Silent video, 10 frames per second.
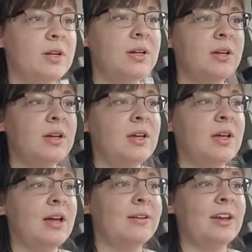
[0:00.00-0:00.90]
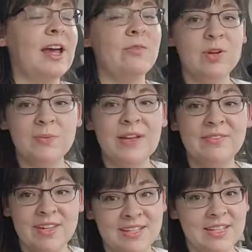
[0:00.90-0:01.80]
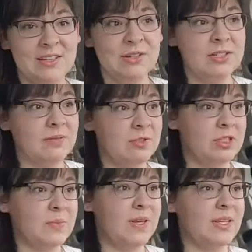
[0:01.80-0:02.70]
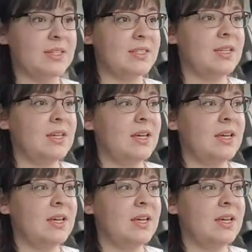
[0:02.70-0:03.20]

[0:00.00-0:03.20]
I'm gonna have one of my fancy little Summer's Bees,